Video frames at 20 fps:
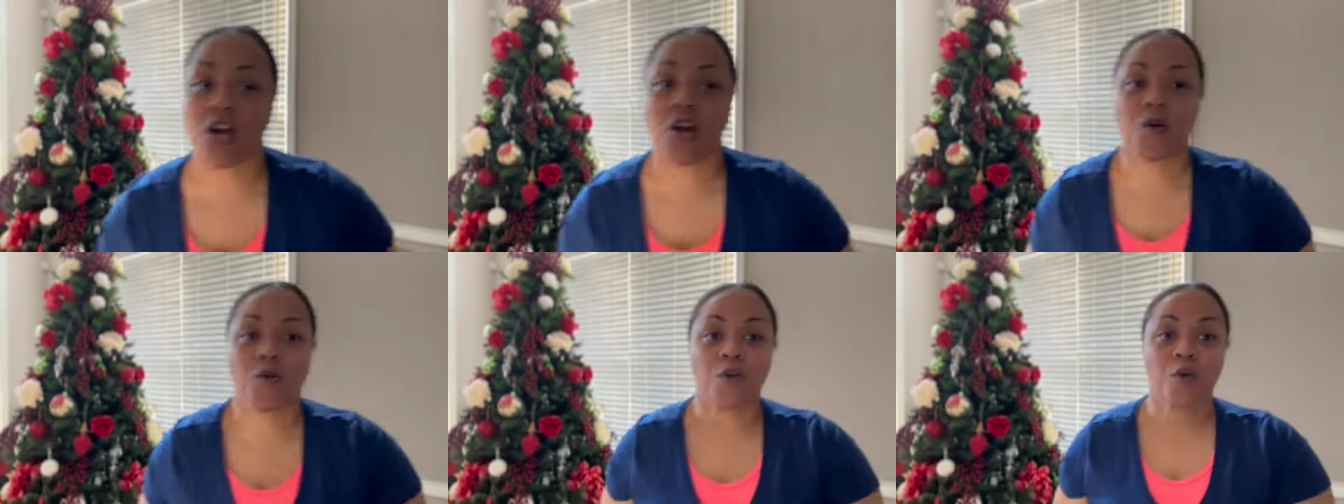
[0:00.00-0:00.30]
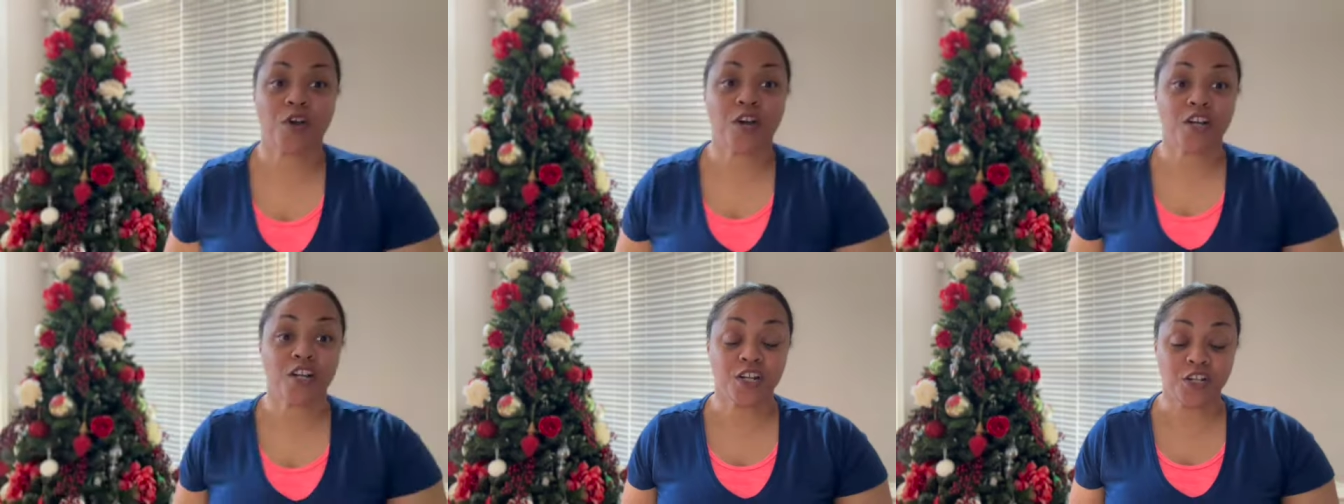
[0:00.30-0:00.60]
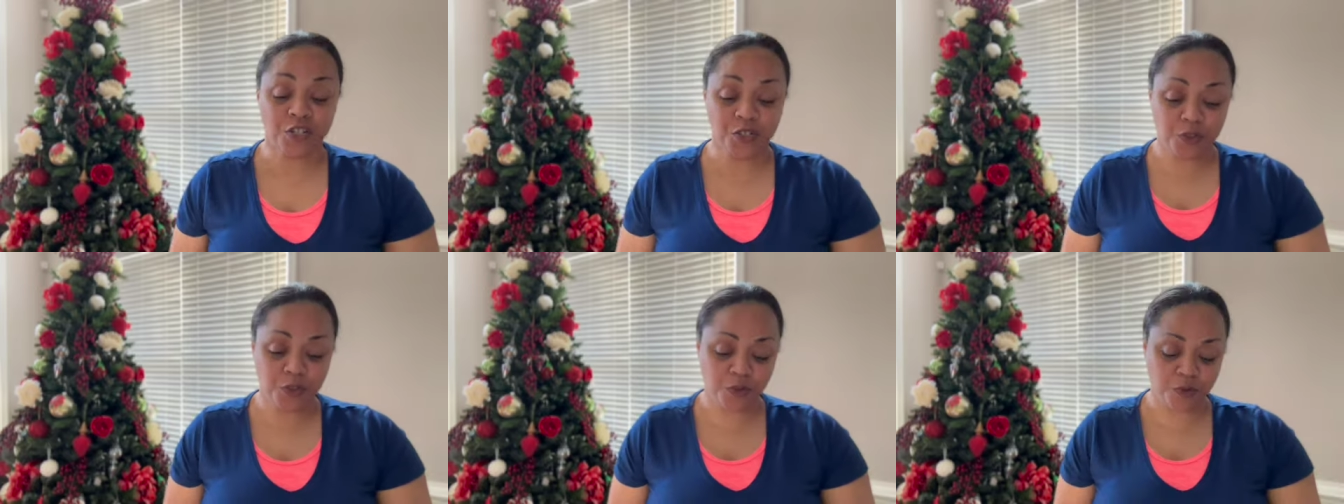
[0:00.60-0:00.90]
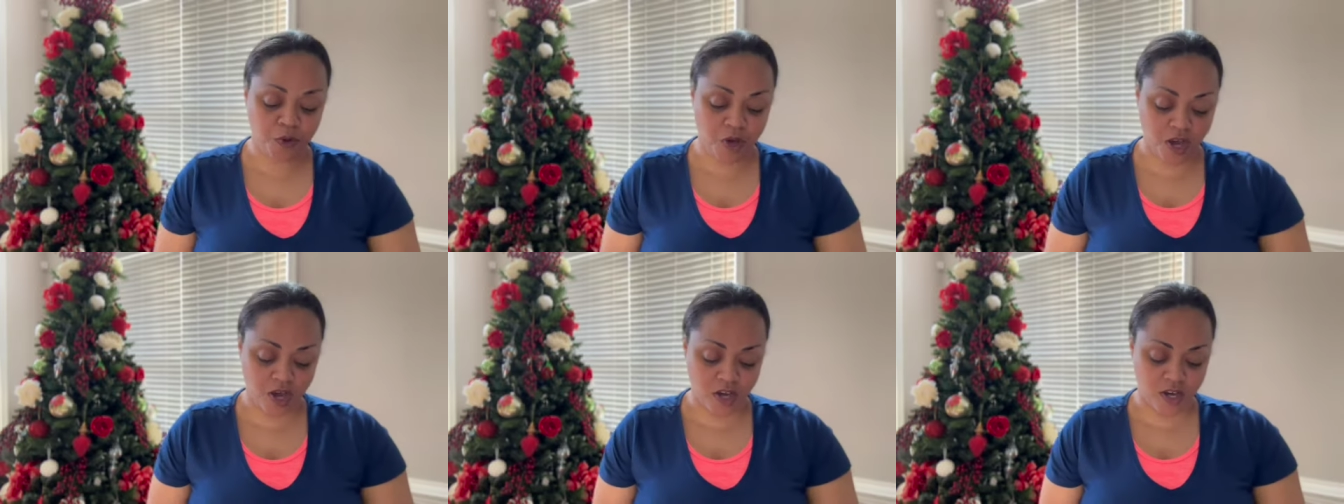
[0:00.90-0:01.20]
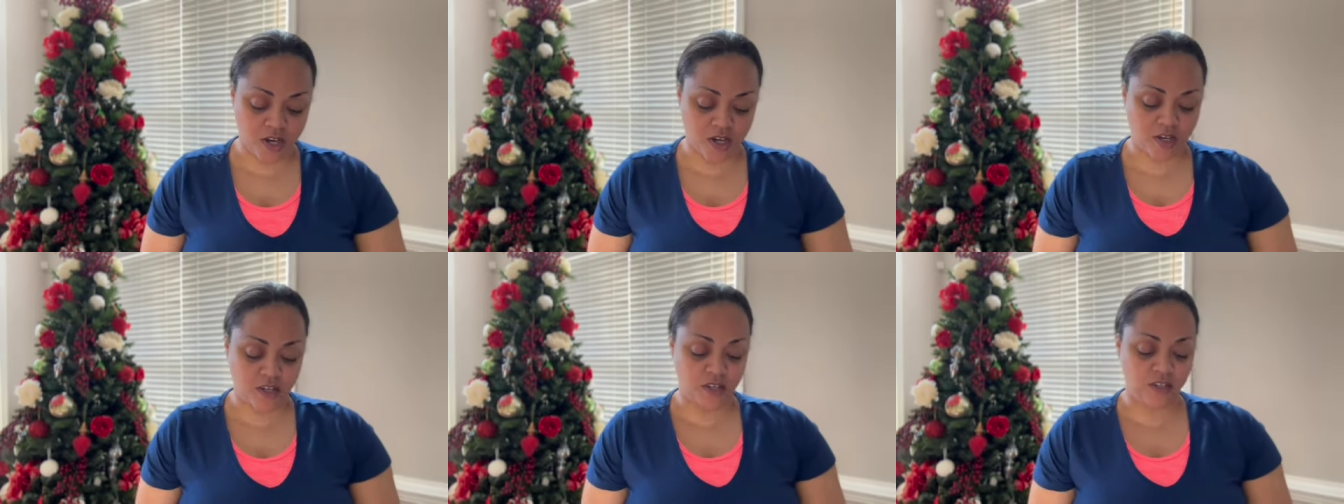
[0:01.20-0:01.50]
we're going to do
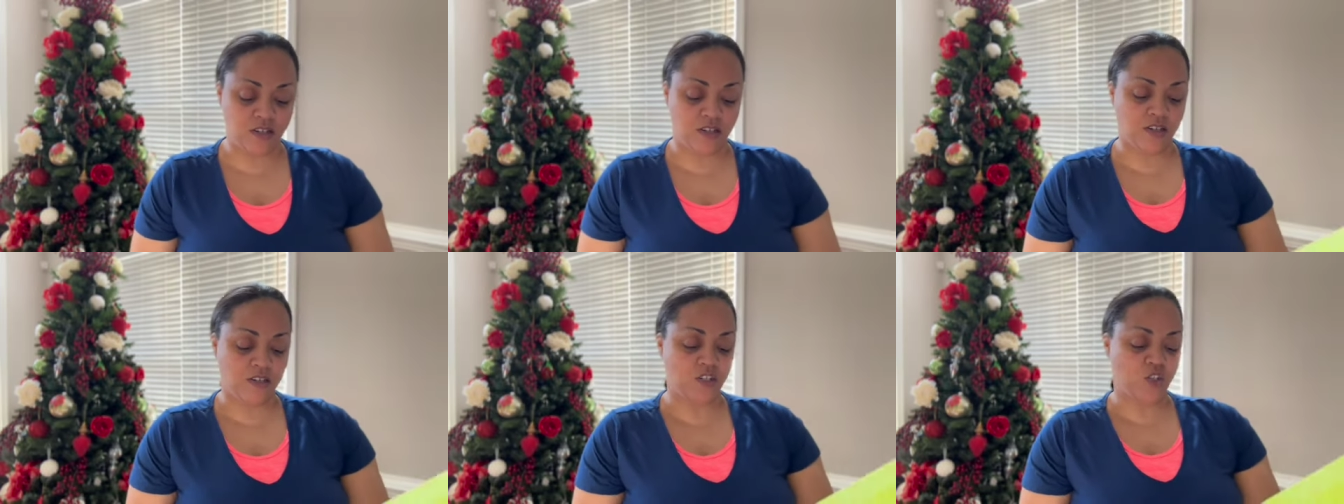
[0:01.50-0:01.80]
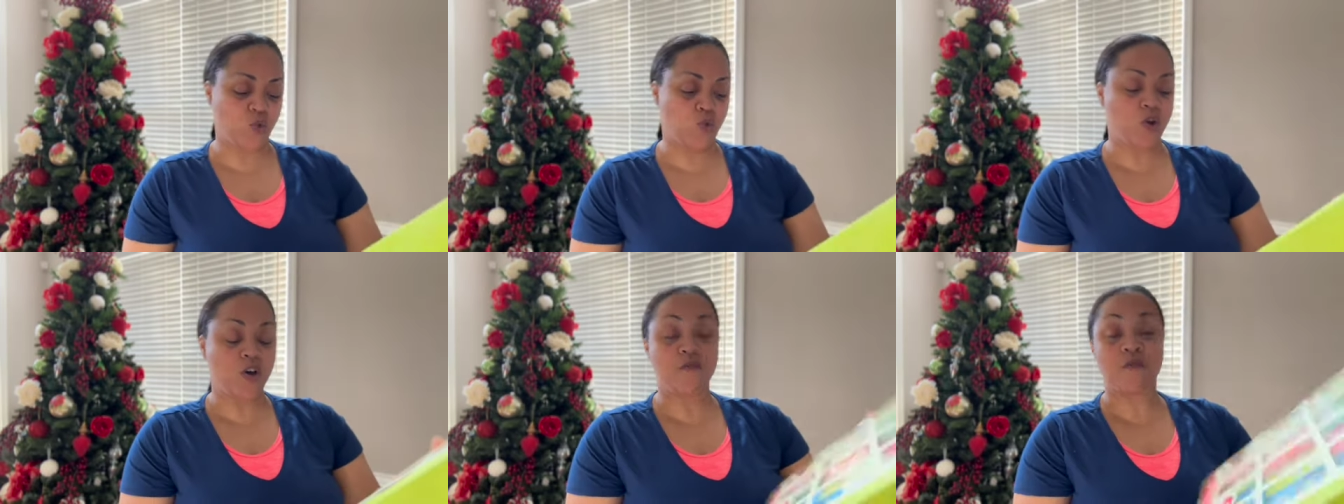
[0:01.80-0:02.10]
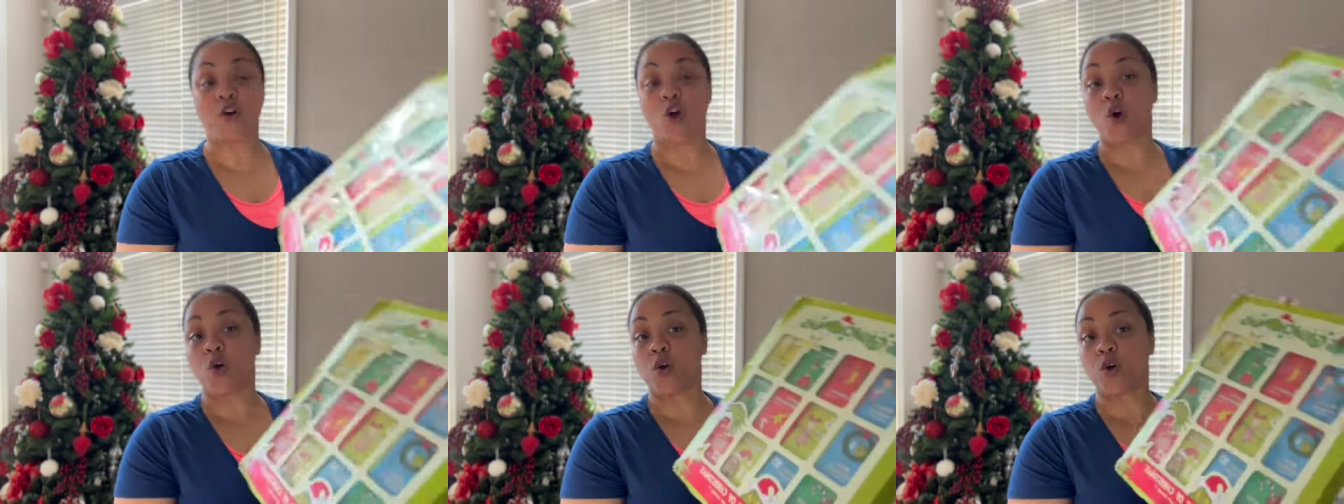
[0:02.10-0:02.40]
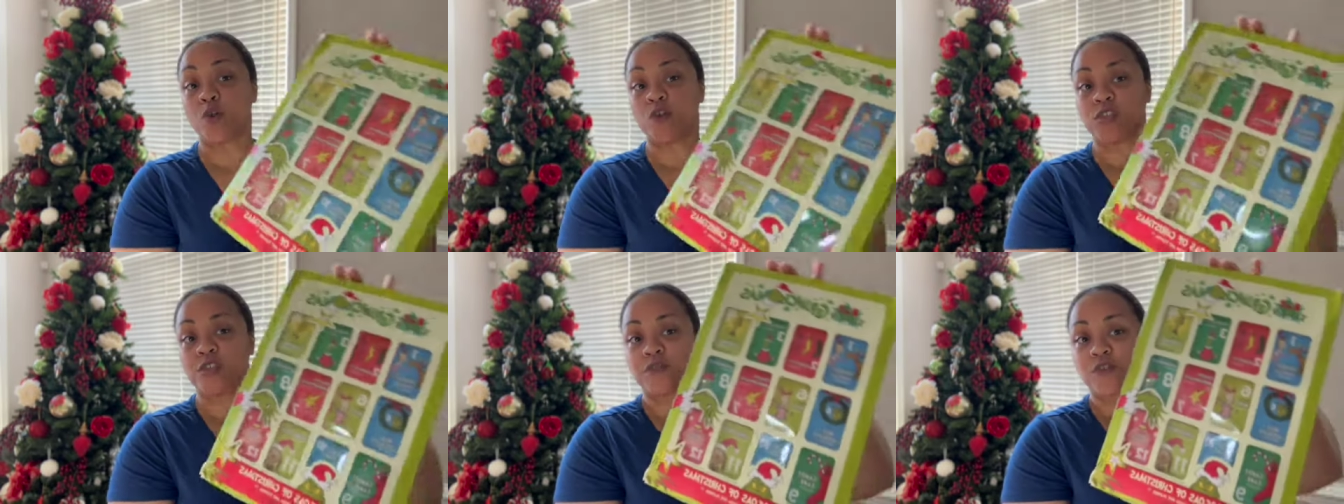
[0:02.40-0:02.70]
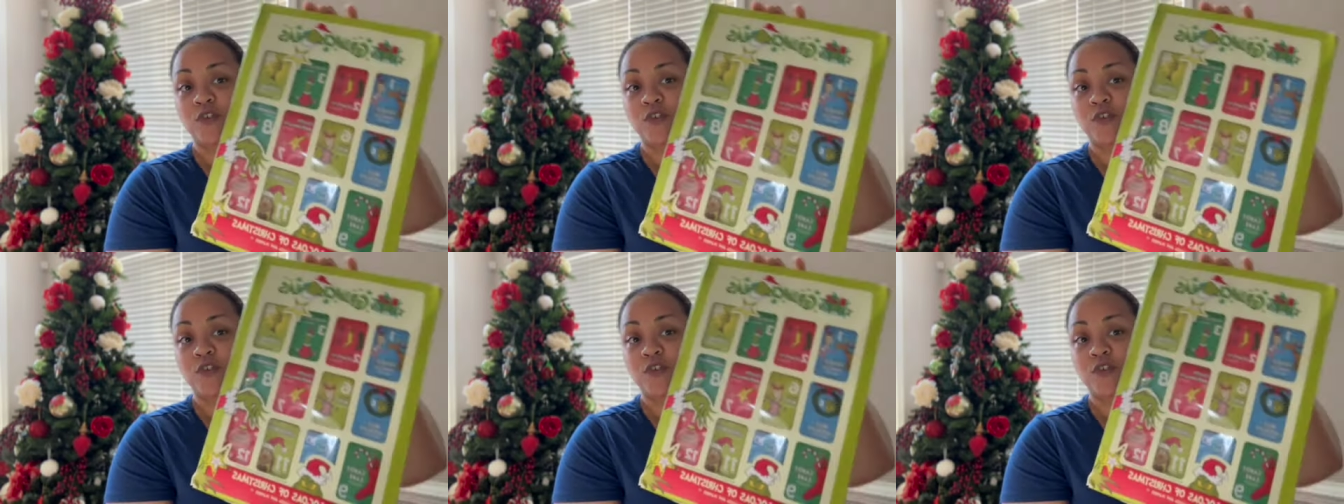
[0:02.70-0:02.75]
uh, 12 Cocos of